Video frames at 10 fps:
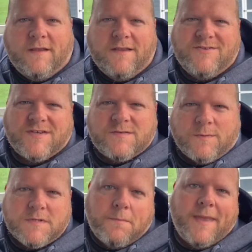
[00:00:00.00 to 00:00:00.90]
He just
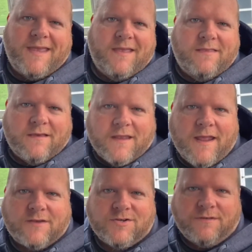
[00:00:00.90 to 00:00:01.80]
wasn't making the
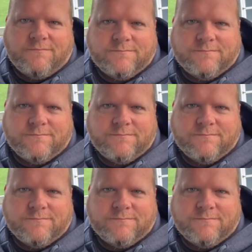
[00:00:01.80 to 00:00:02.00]
connection.